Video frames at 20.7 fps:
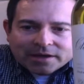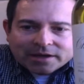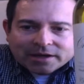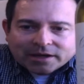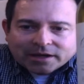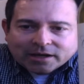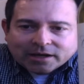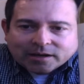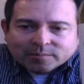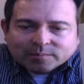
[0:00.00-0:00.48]

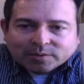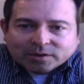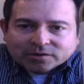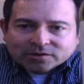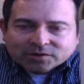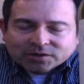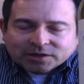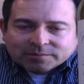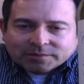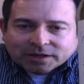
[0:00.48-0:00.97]

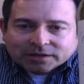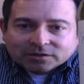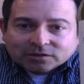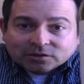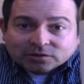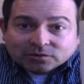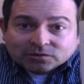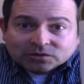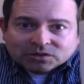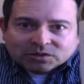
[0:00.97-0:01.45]
Personally, I'm not
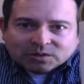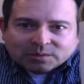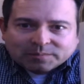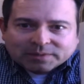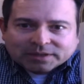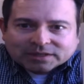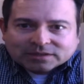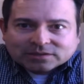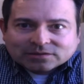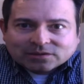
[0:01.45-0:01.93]
used to it because